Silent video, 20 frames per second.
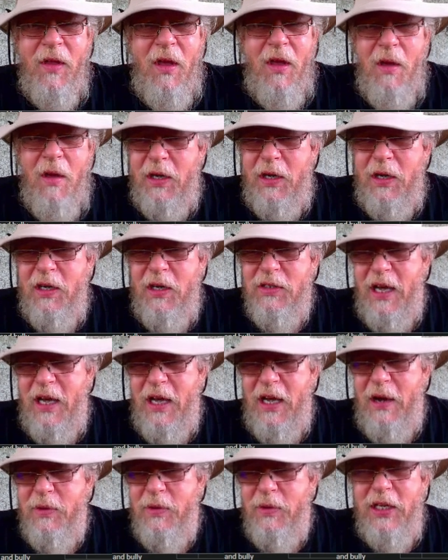because I
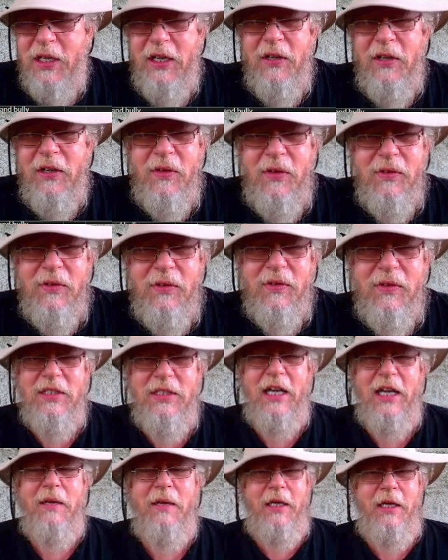was ill as I
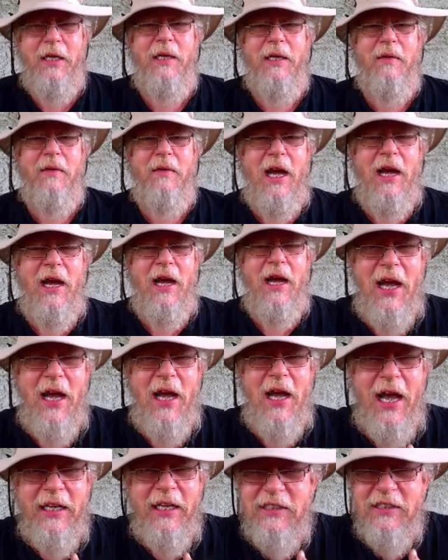could be. I
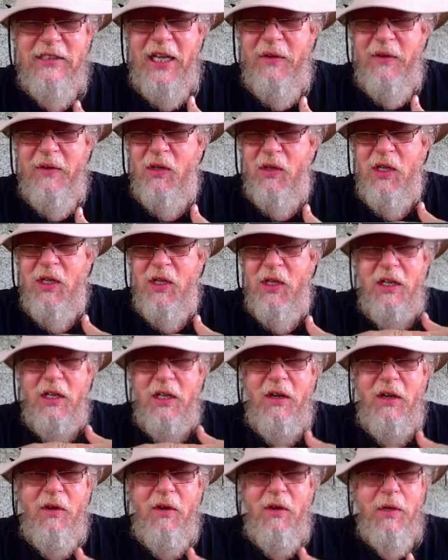had to stay real close to
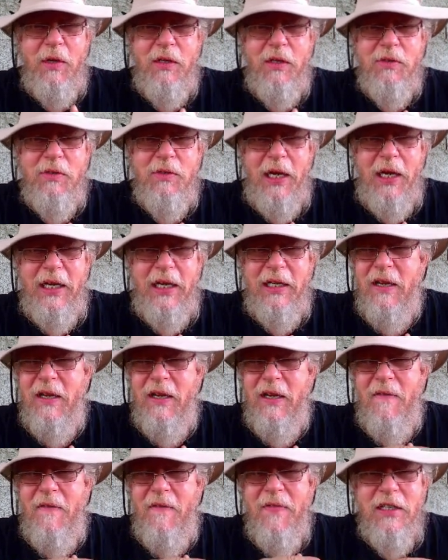home because my
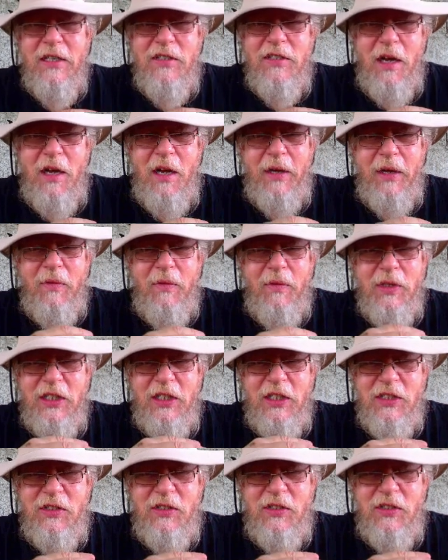stomach was
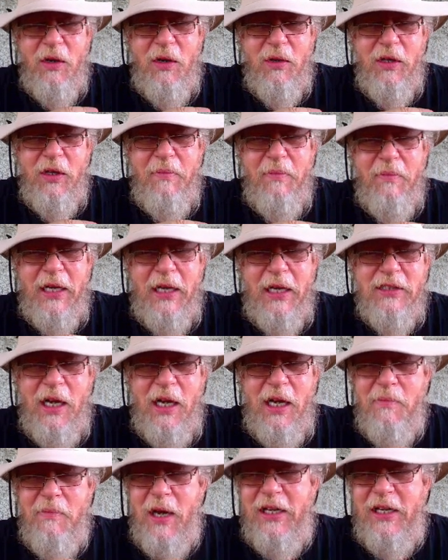just totally messed up.
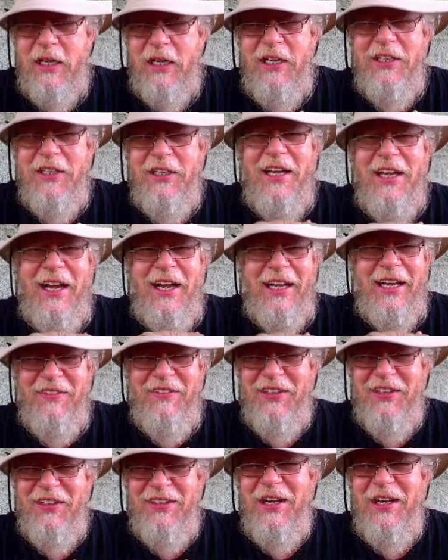I could not
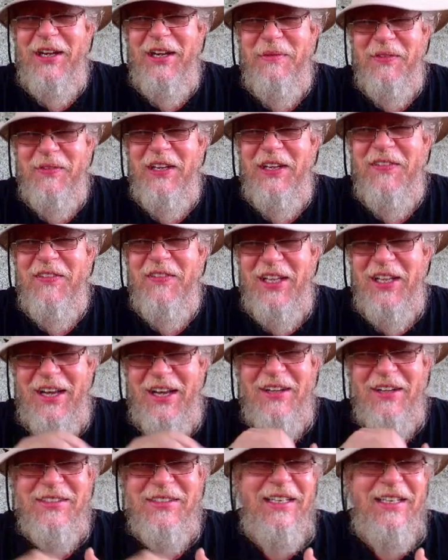even dream of leaving the
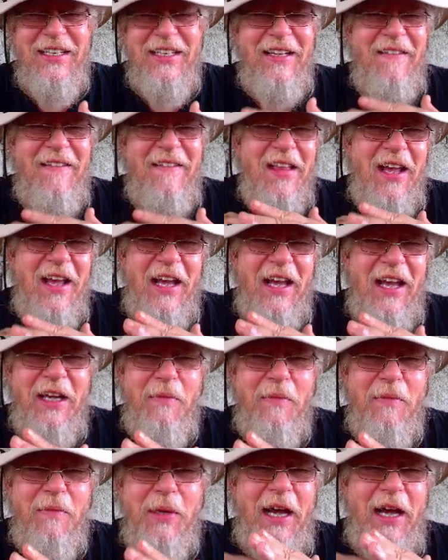house.
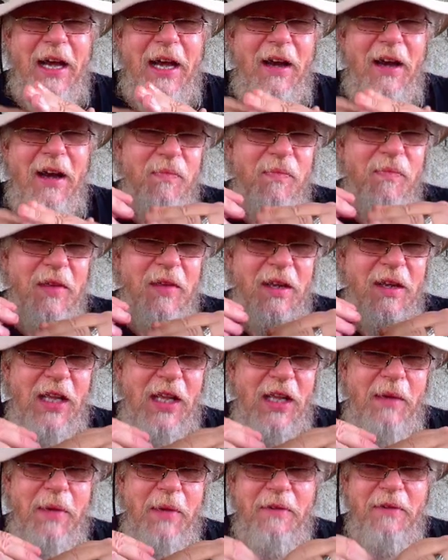But now I'm, you know, a
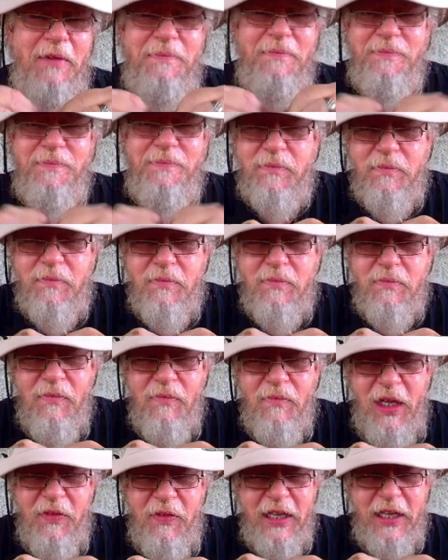lot better.
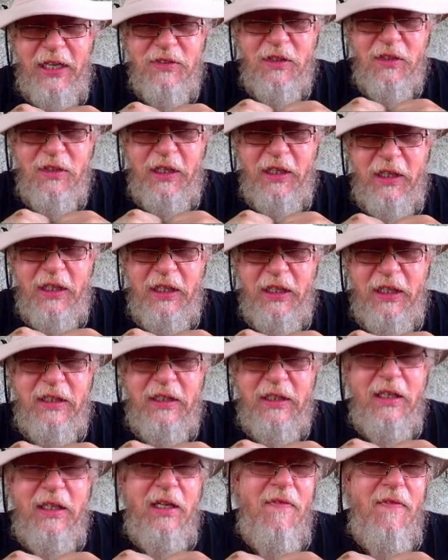Things are looking good.
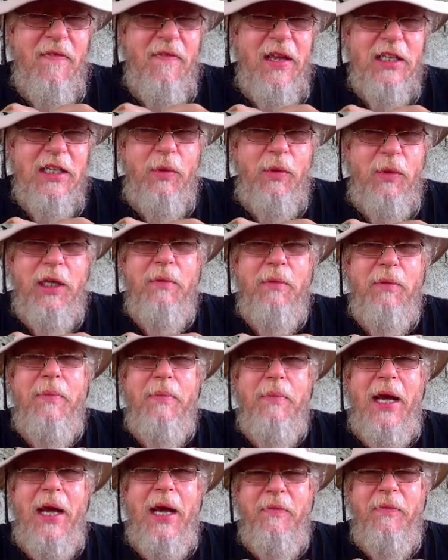So we're going to be
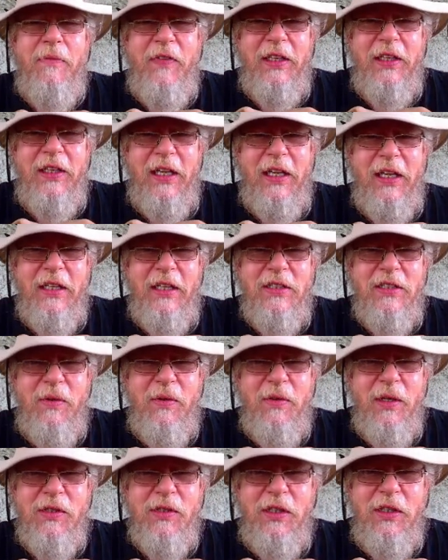back up feeding kids here
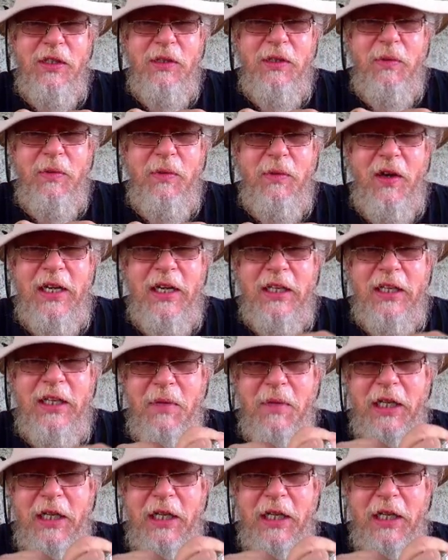real soon. We've already got the money